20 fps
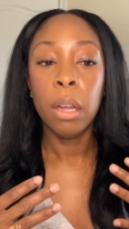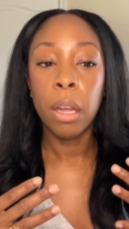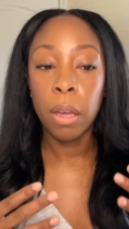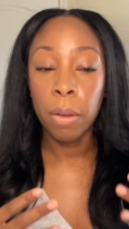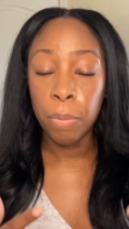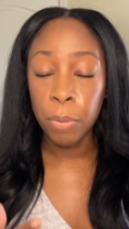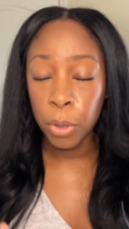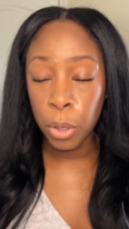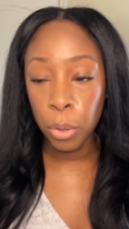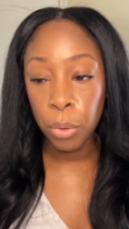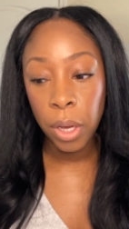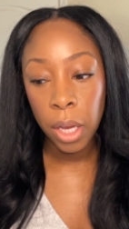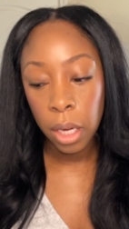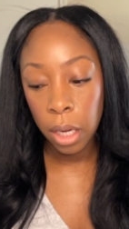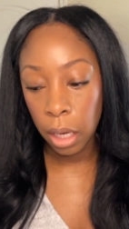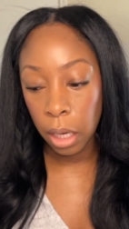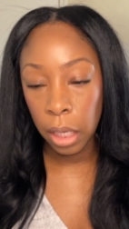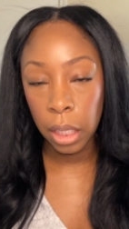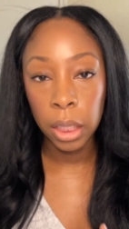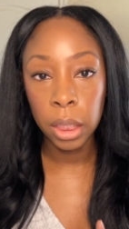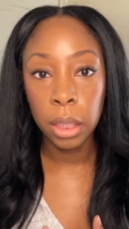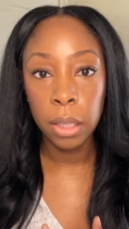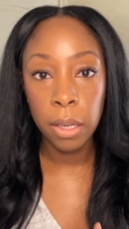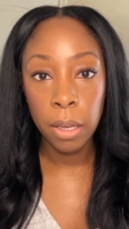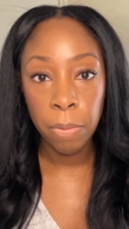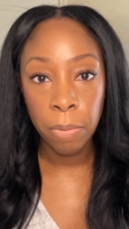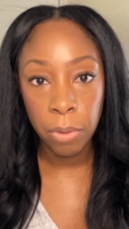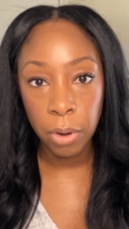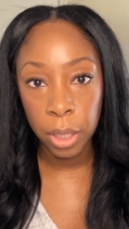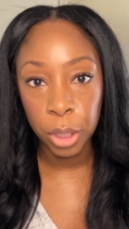if you get
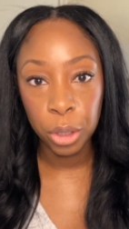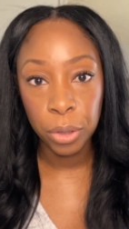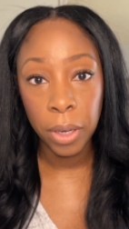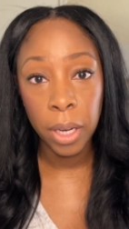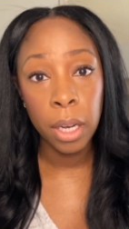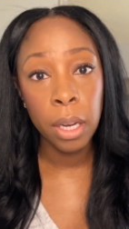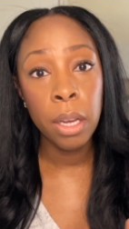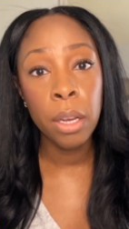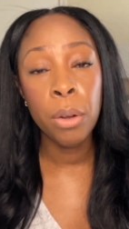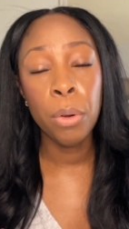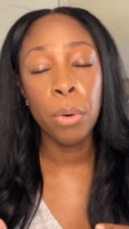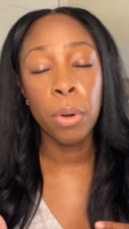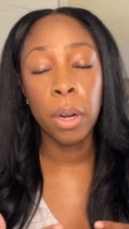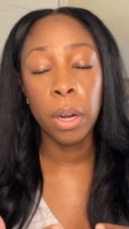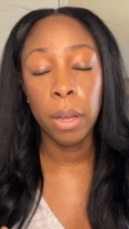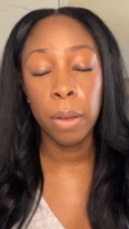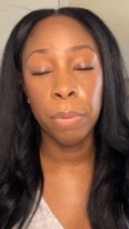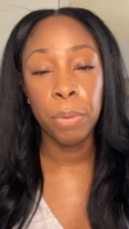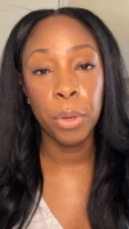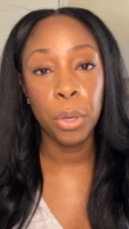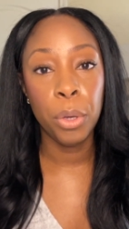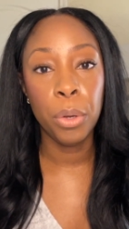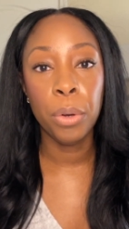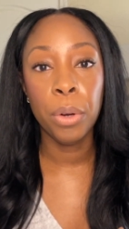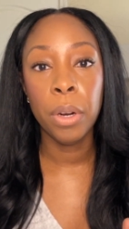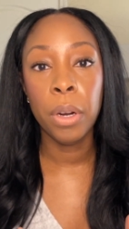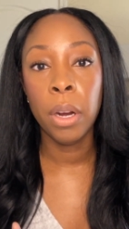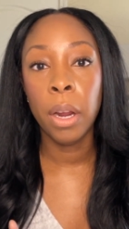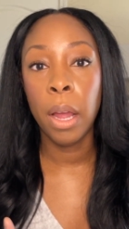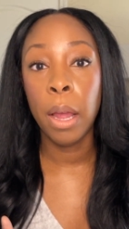easily frustrated or if
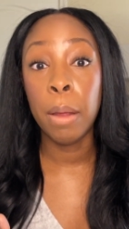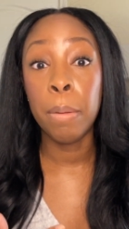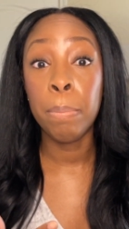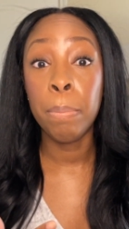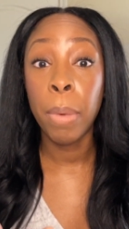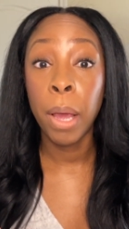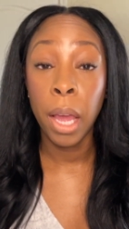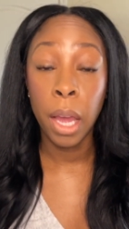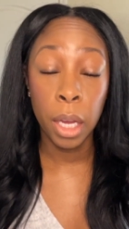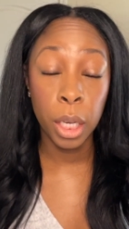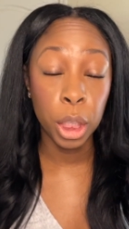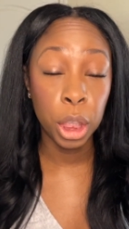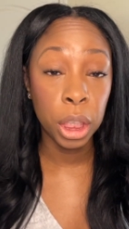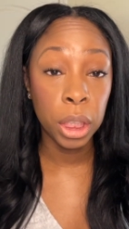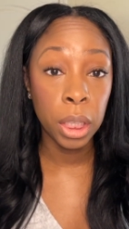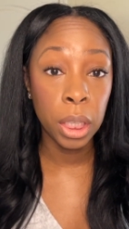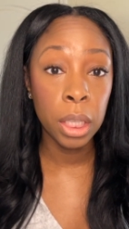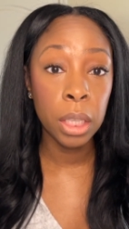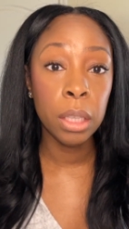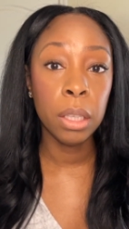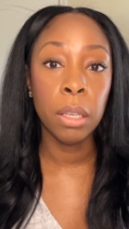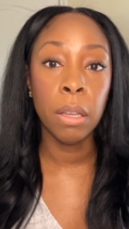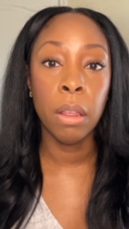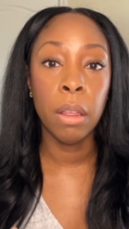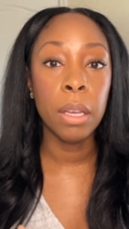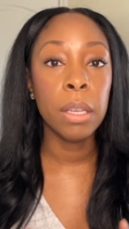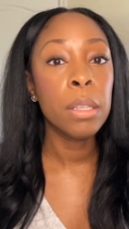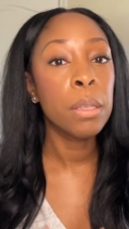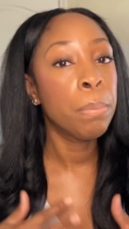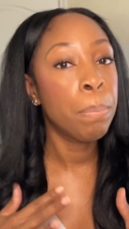you're impatient
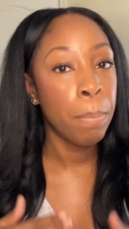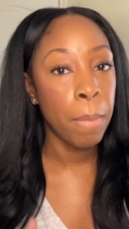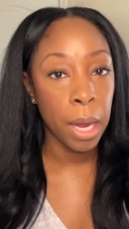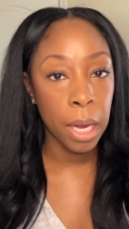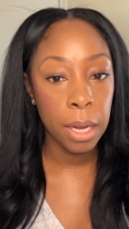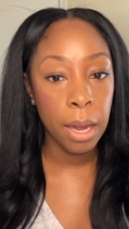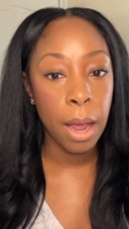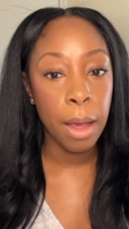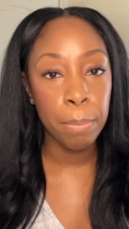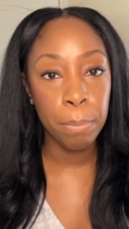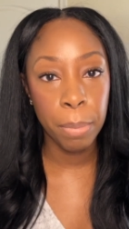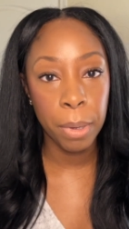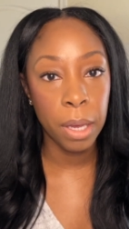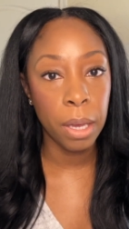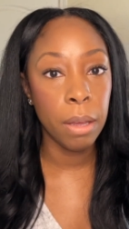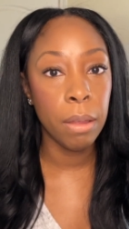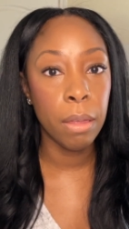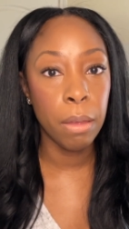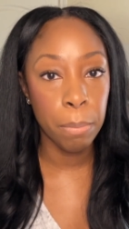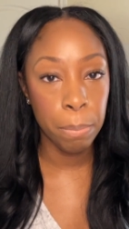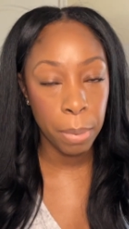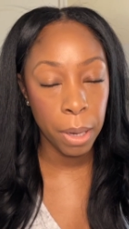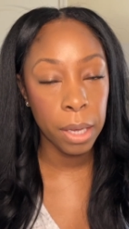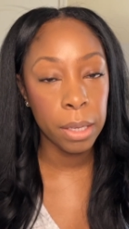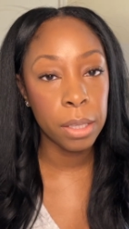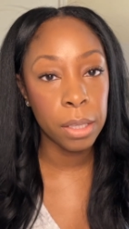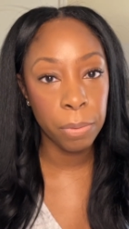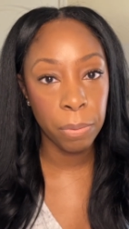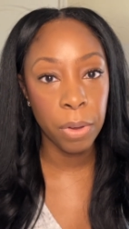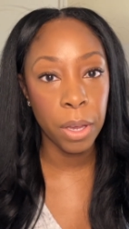this may not be the
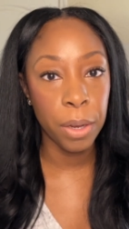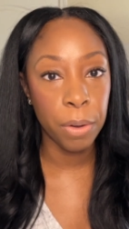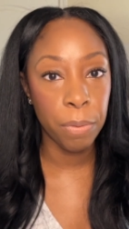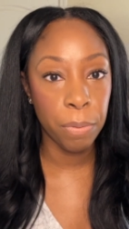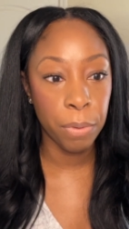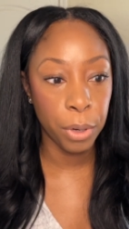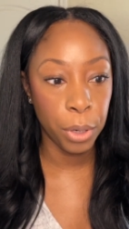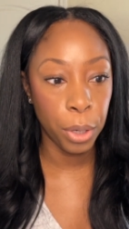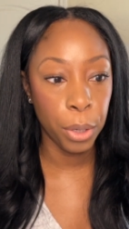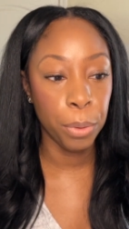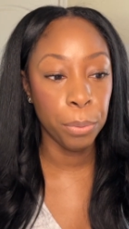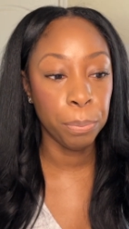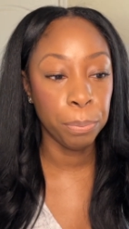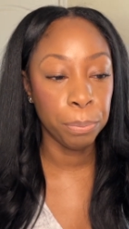best fit for you